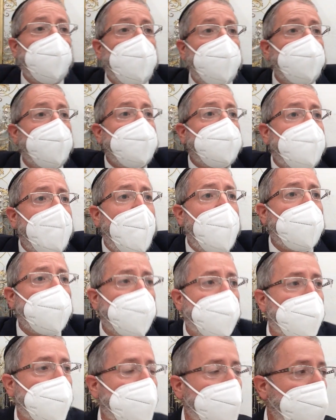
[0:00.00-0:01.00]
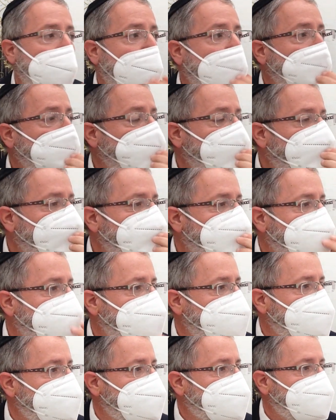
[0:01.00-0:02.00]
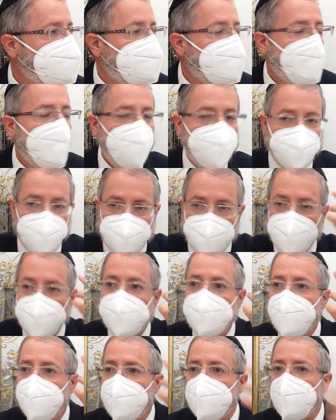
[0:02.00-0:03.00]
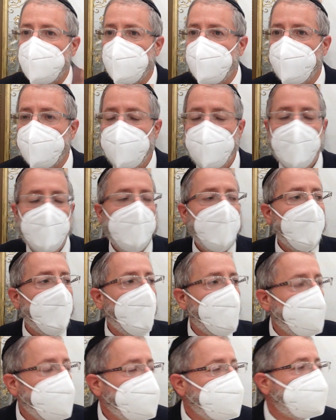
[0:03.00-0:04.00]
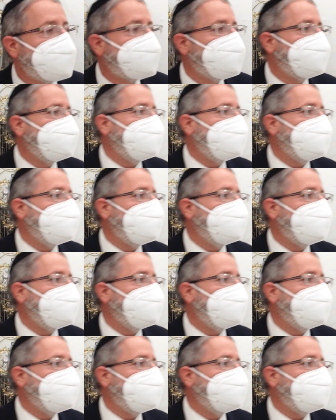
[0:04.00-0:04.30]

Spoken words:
what have I gathered? Well, guess what? If you just think a little bit, I used to